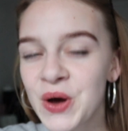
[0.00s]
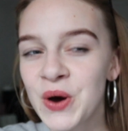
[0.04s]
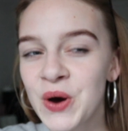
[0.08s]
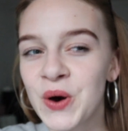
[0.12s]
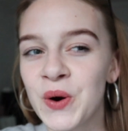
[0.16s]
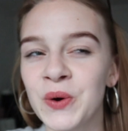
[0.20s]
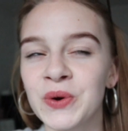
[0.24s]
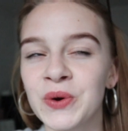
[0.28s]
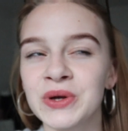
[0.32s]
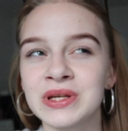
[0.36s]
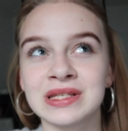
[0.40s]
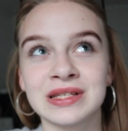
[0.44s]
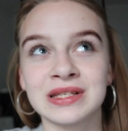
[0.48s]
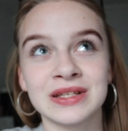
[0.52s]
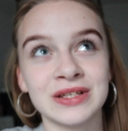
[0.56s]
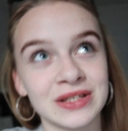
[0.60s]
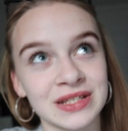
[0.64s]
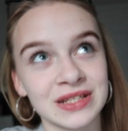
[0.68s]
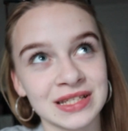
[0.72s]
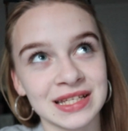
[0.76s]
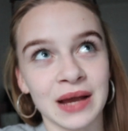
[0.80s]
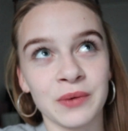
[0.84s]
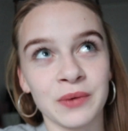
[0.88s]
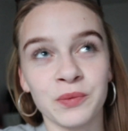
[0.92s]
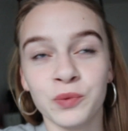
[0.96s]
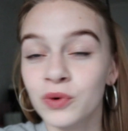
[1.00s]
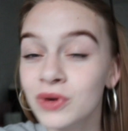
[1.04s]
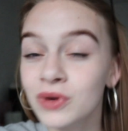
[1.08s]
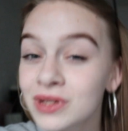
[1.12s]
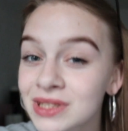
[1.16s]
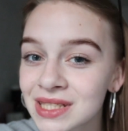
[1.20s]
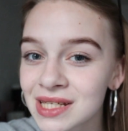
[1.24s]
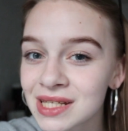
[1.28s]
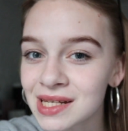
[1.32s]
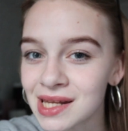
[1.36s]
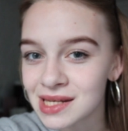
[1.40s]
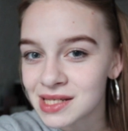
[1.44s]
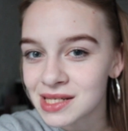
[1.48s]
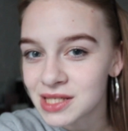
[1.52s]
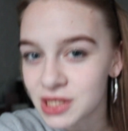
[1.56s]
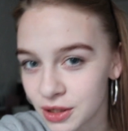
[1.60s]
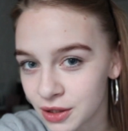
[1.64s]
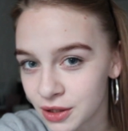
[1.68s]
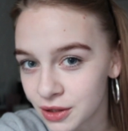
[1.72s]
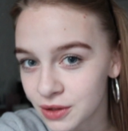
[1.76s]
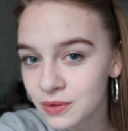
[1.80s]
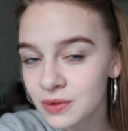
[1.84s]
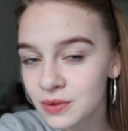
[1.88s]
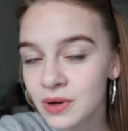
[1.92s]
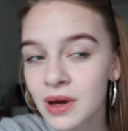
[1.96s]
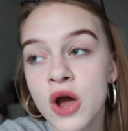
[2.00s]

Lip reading: or as good as I wanted it to.